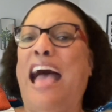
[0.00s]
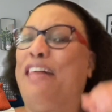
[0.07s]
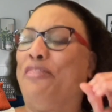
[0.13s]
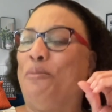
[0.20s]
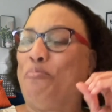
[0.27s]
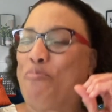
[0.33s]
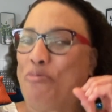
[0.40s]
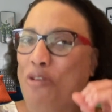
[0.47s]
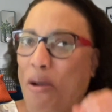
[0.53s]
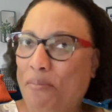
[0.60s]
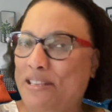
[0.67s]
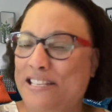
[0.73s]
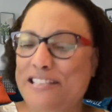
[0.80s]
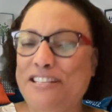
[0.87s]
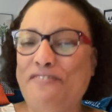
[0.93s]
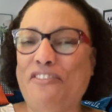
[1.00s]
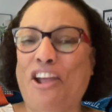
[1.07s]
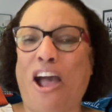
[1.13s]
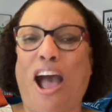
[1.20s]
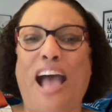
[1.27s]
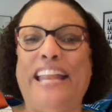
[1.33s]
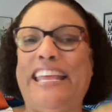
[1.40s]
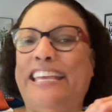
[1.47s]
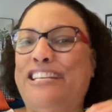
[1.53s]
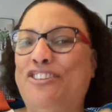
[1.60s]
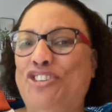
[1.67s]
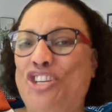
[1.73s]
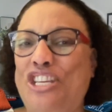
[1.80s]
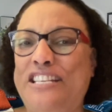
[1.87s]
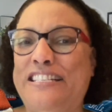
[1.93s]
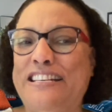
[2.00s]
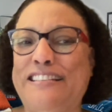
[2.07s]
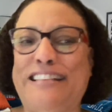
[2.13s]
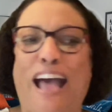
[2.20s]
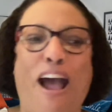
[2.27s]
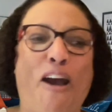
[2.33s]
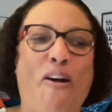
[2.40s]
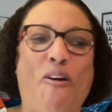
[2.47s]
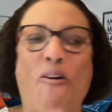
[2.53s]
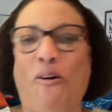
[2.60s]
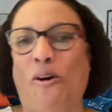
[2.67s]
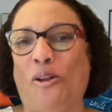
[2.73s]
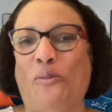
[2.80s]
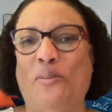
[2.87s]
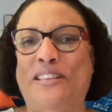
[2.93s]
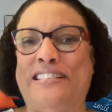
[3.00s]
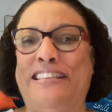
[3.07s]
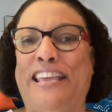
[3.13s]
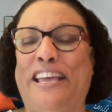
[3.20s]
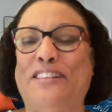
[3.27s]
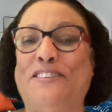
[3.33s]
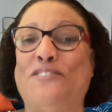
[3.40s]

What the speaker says: The promises of God in Jesus are always yes.